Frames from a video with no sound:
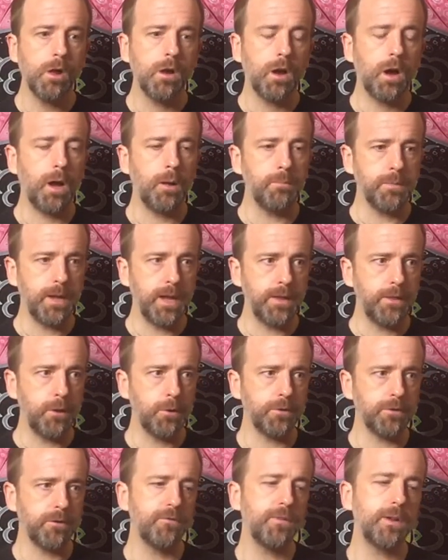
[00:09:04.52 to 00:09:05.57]
there
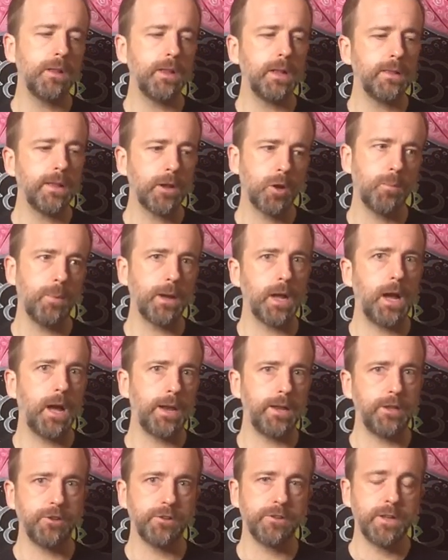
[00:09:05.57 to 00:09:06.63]
was a feeling like, oh my God,
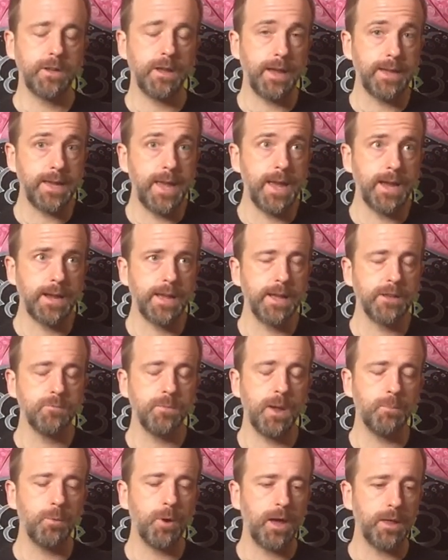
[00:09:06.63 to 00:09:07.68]
I can't catch
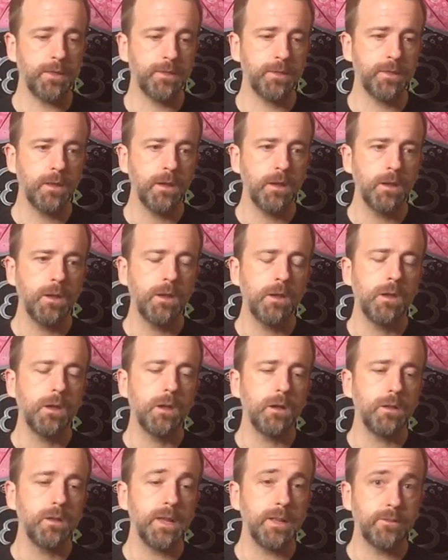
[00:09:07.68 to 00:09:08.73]
my breath,
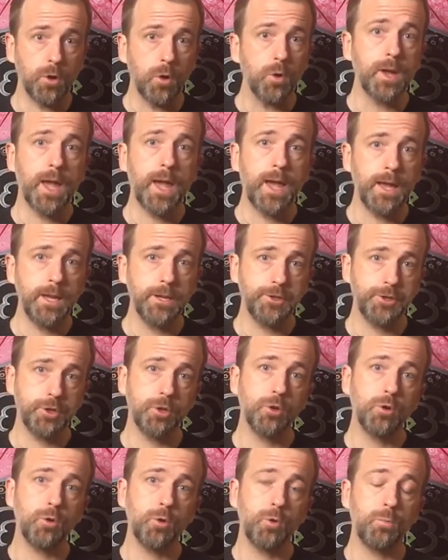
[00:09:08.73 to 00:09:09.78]
it's okay
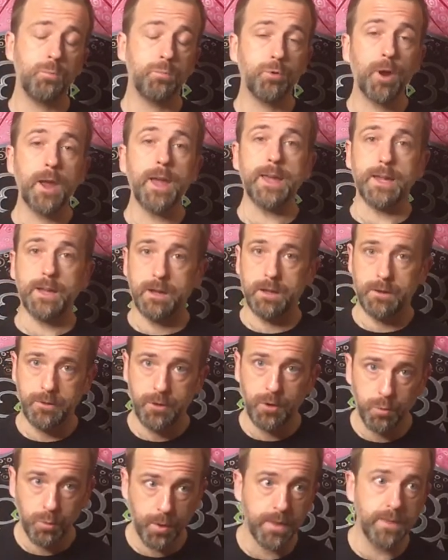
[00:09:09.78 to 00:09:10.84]
to break
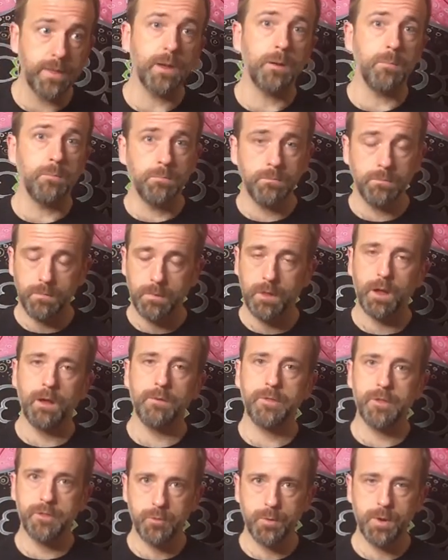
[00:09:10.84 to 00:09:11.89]
the rhythm of
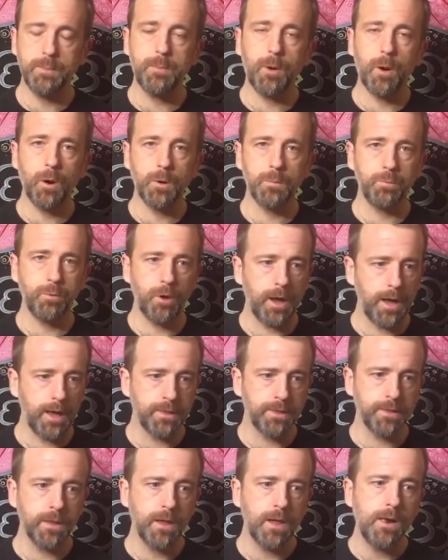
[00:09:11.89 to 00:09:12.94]
the 3-part
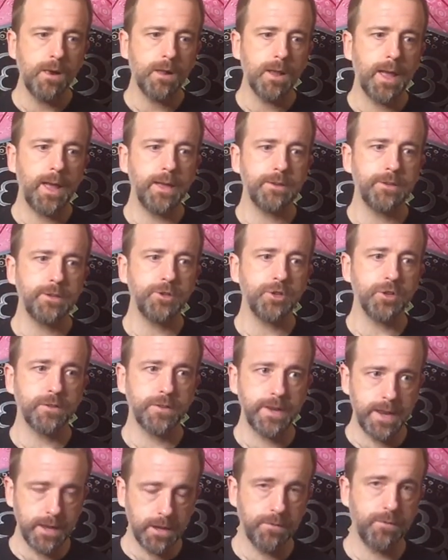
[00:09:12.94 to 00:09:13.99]
breath and to just
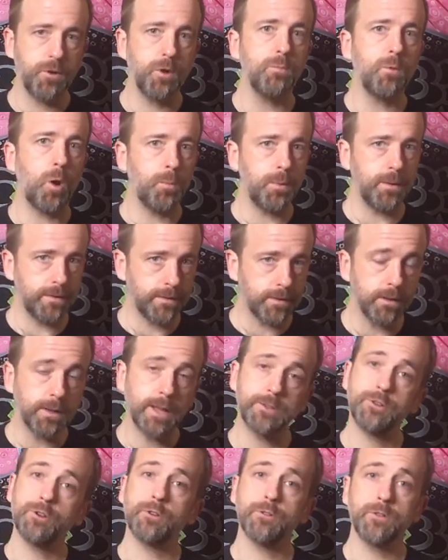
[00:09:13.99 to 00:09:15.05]
take a few moments to
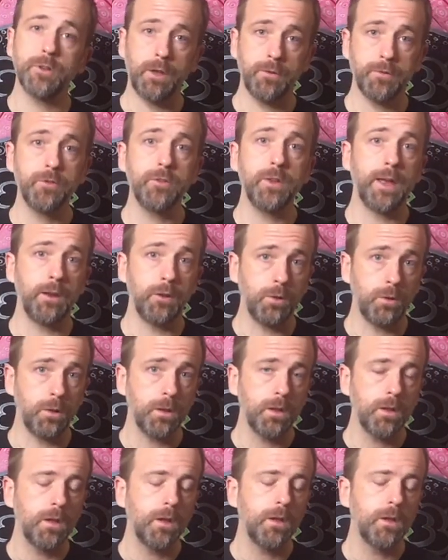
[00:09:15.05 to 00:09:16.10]
let yourself settle.
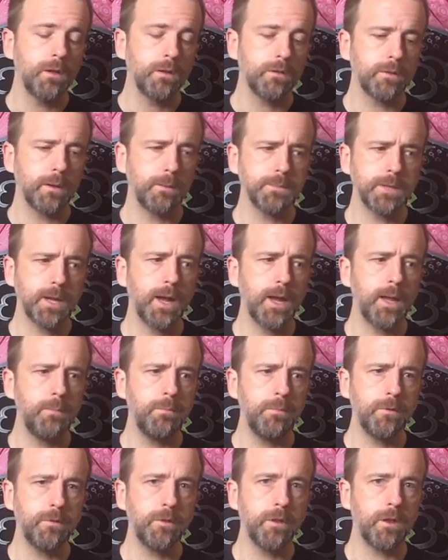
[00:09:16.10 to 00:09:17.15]

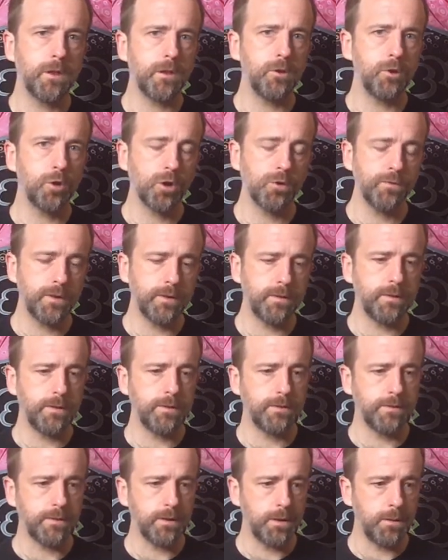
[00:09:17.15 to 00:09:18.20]
Sometimes the nervous
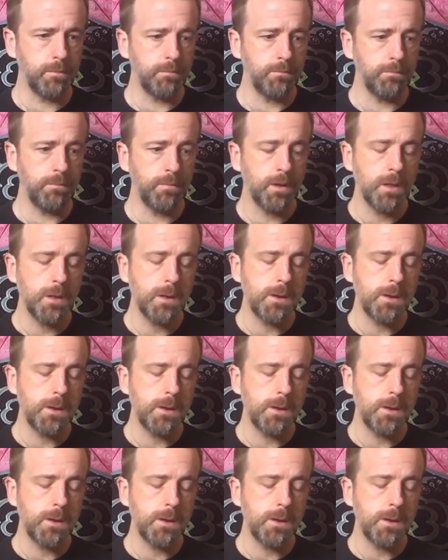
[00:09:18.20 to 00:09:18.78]
system